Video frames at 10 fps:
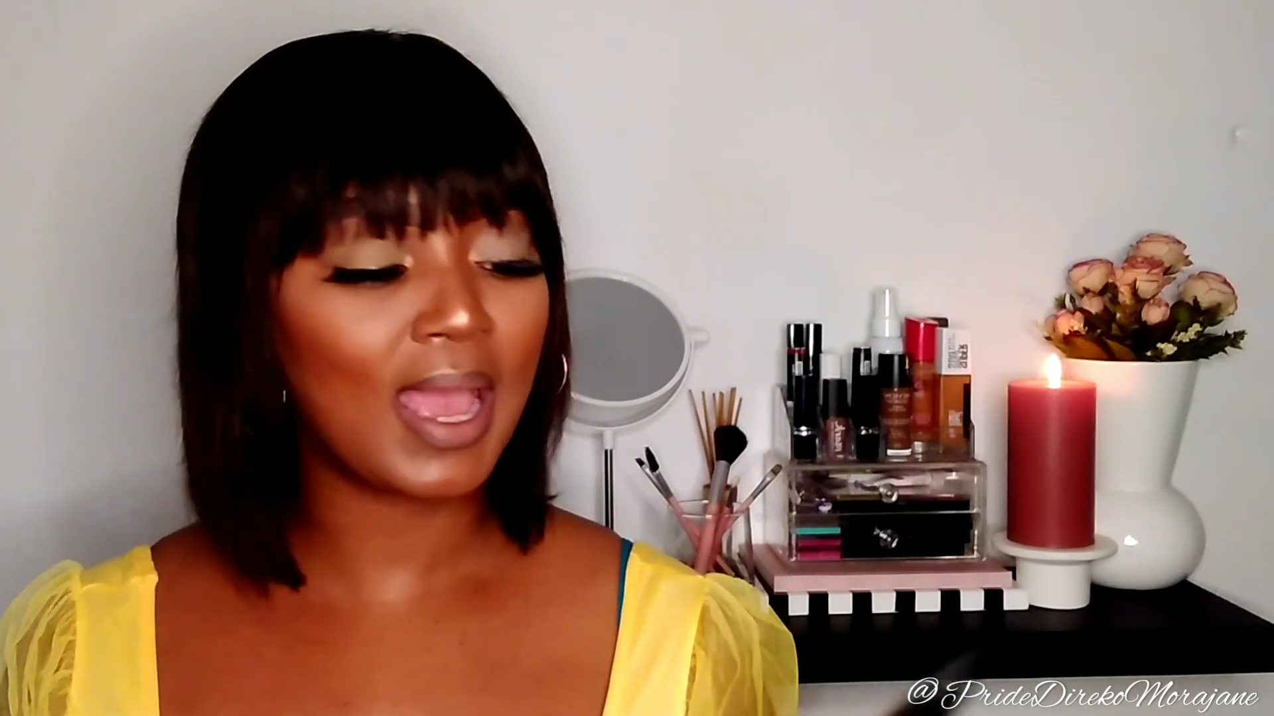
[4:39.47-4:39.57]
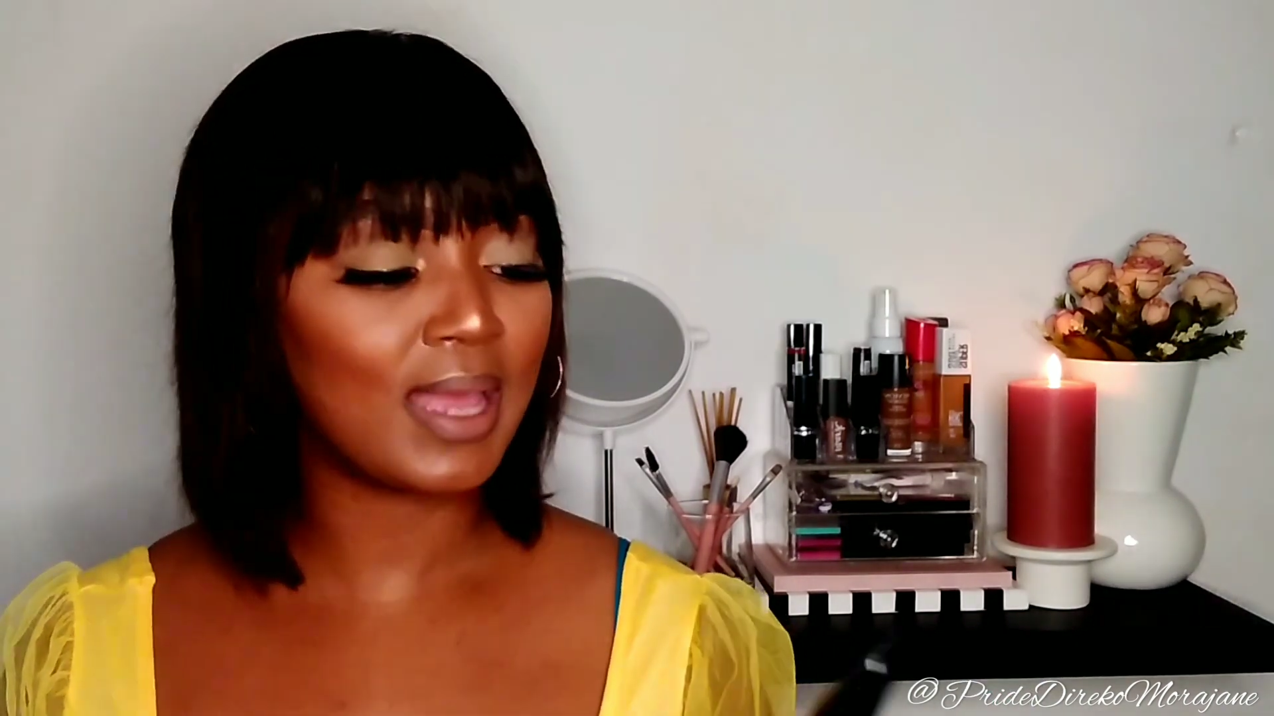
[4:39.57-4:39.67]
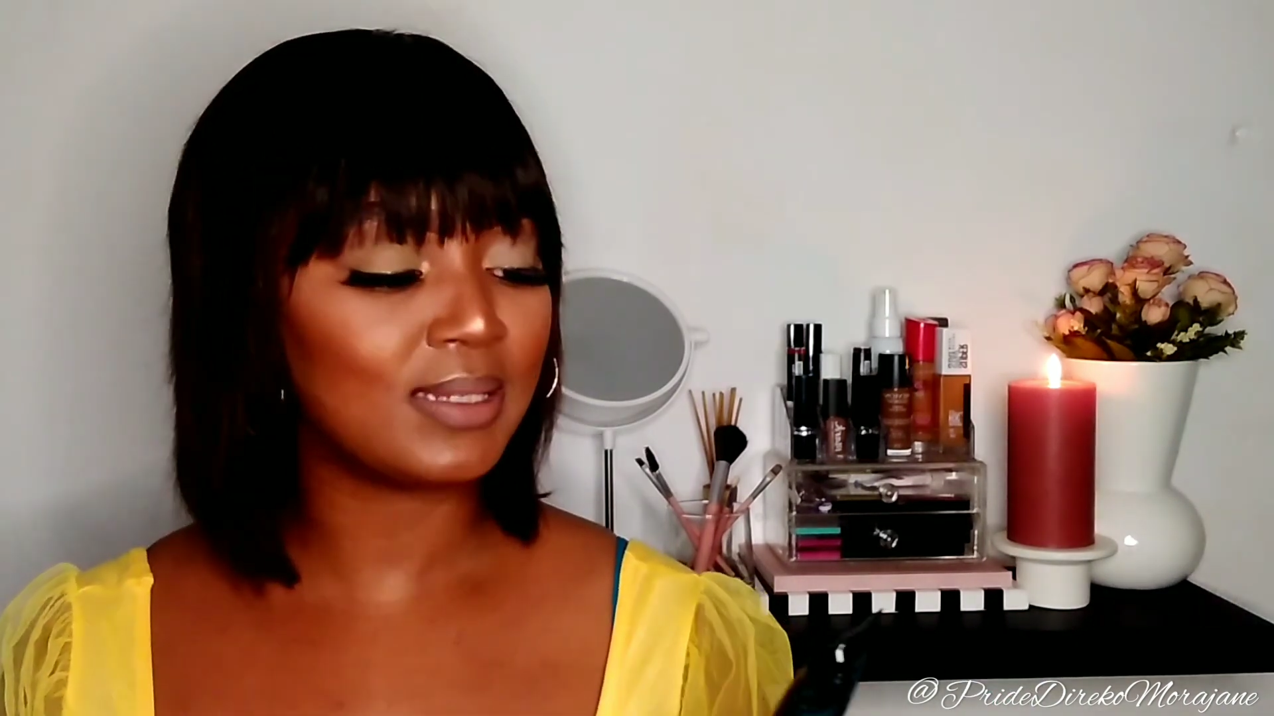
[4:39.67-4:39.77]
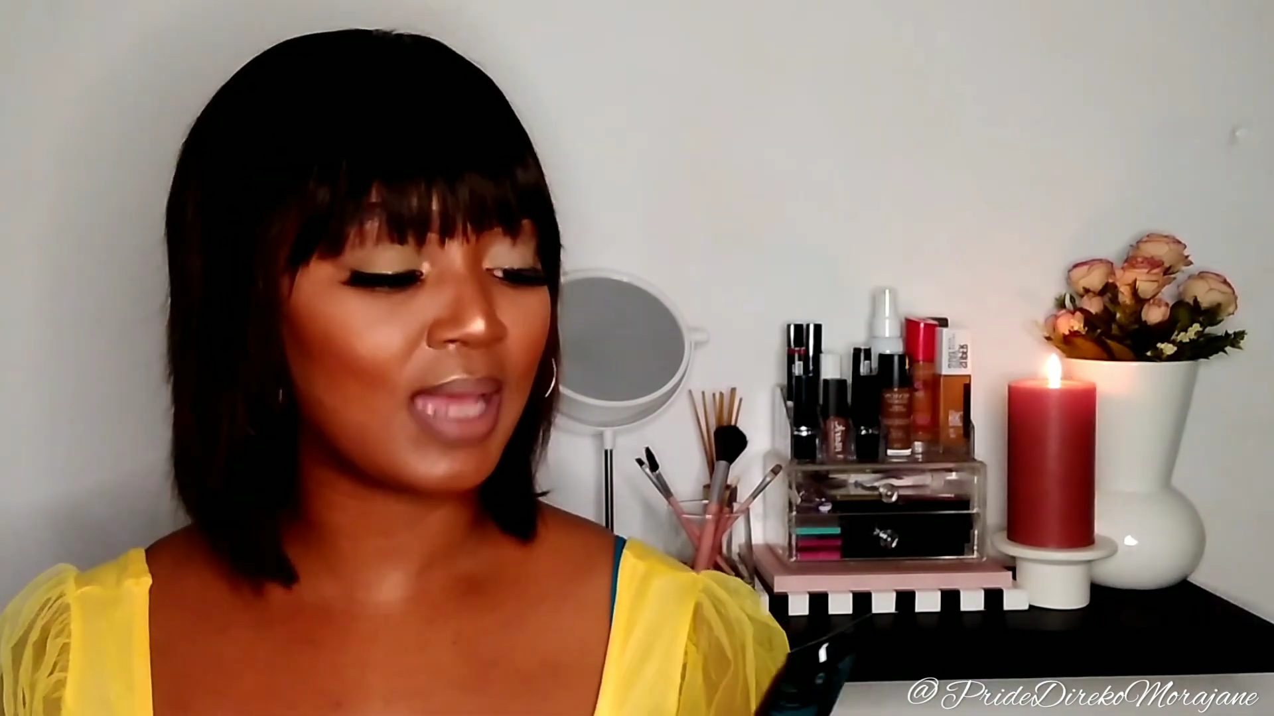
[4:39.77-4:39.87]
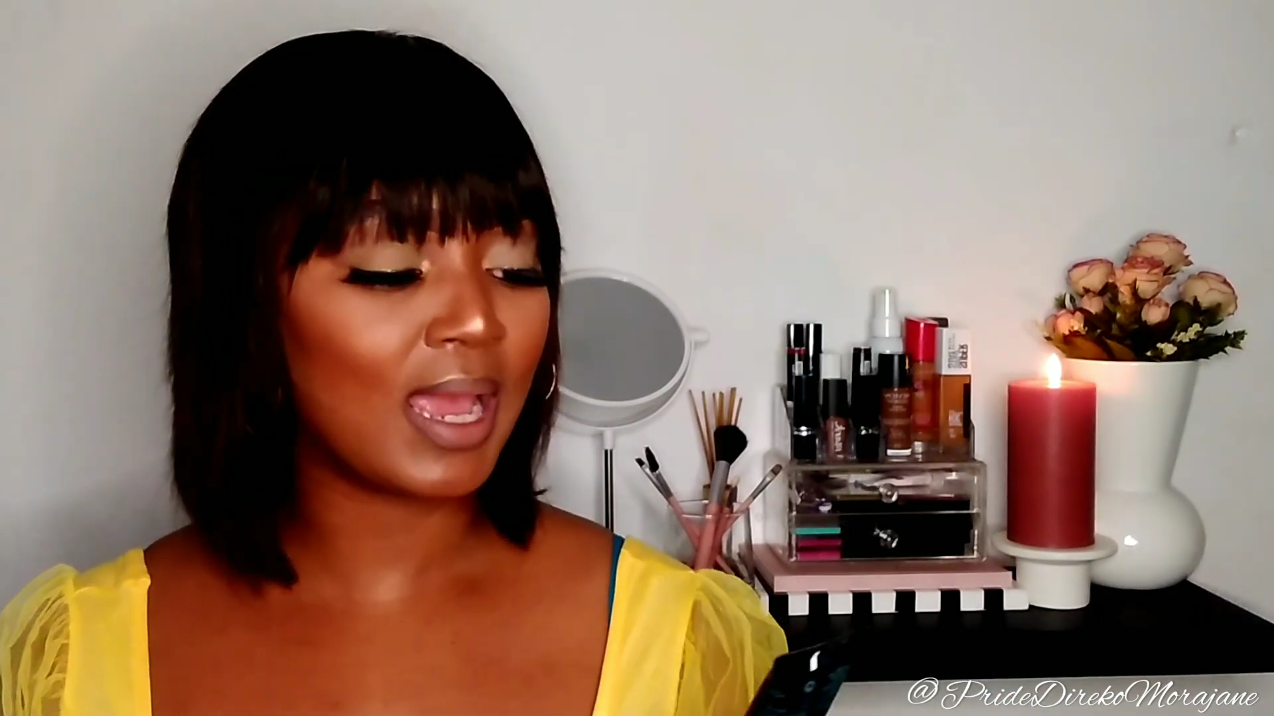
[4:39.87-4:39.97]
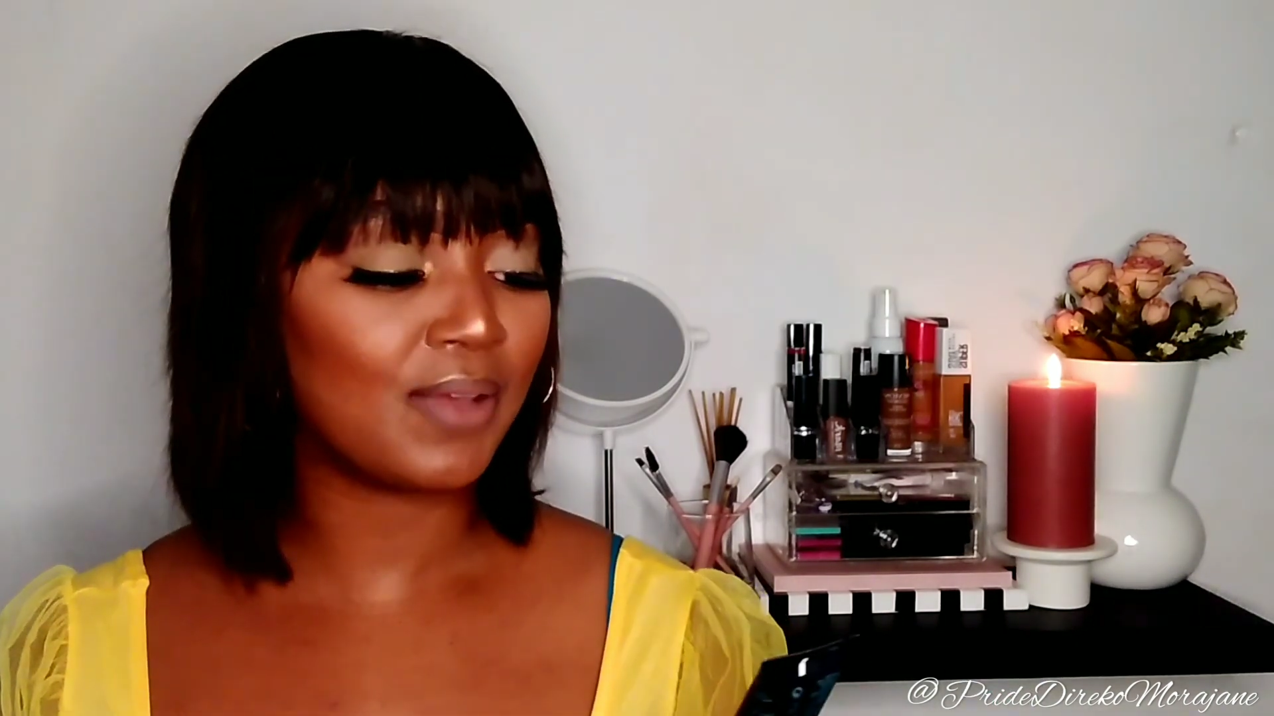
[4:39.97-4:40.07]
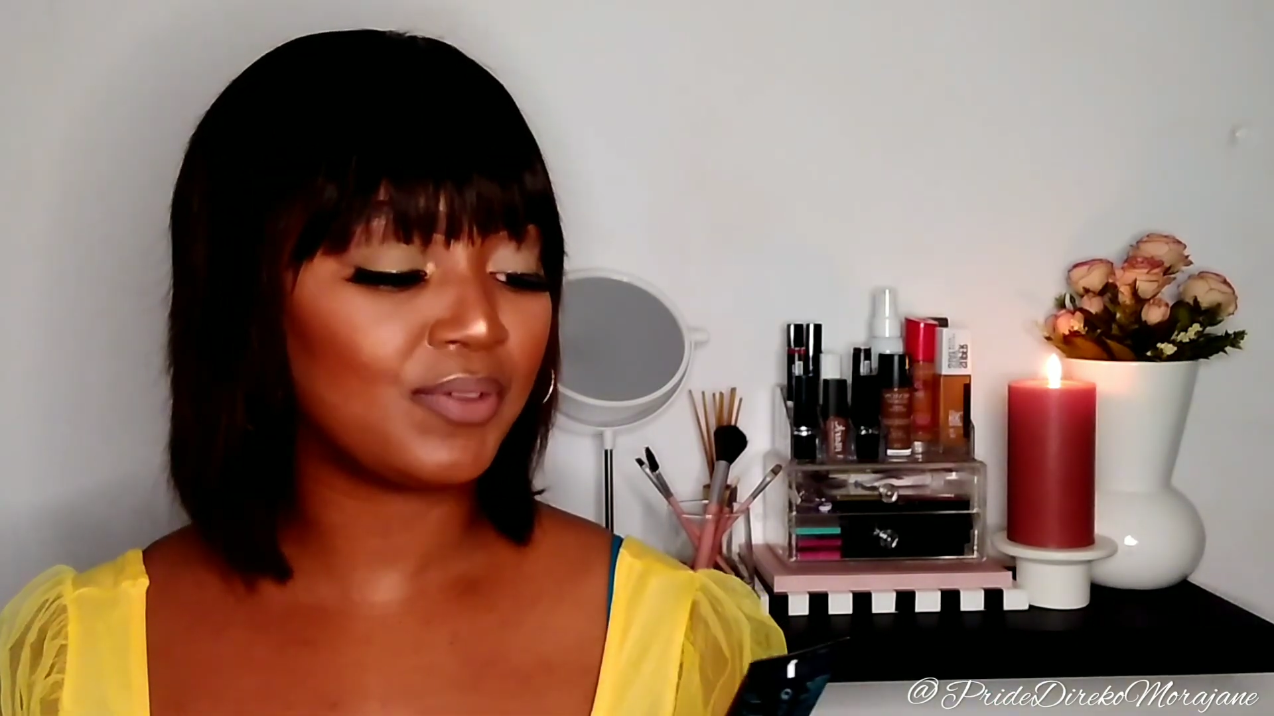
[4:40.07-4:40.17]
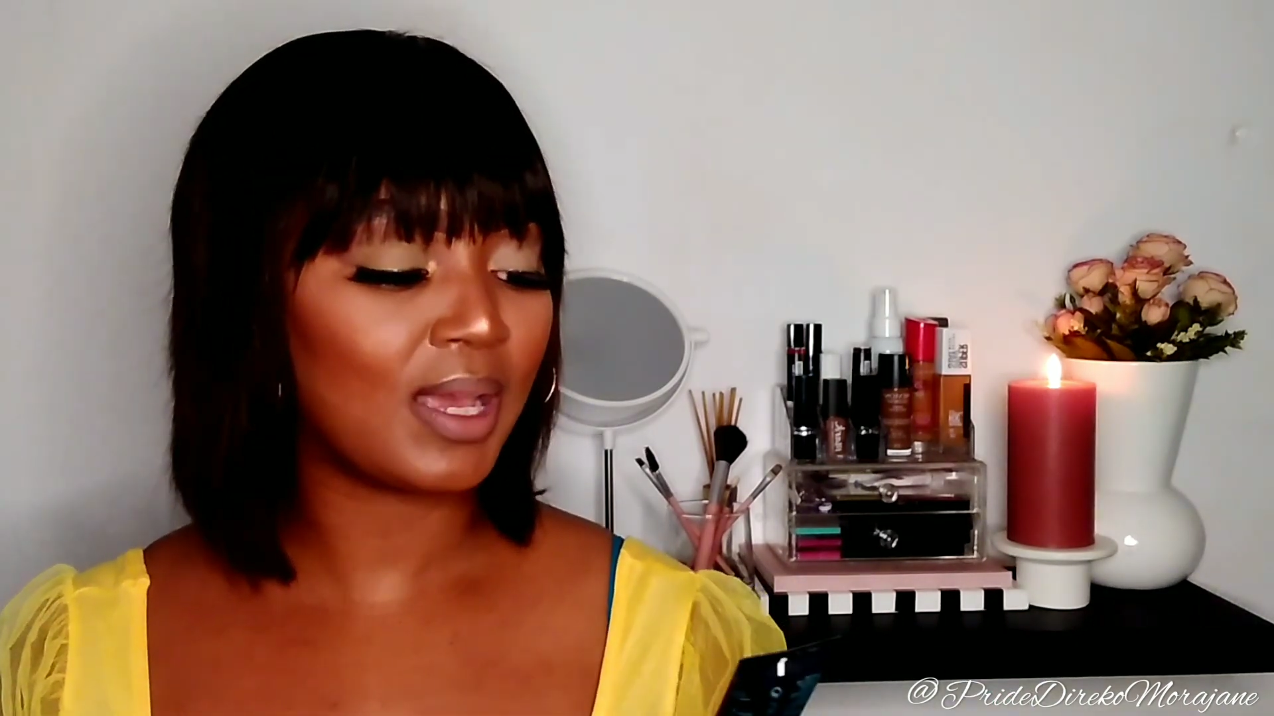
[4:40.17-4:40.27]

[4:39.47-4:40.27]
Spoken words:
and I have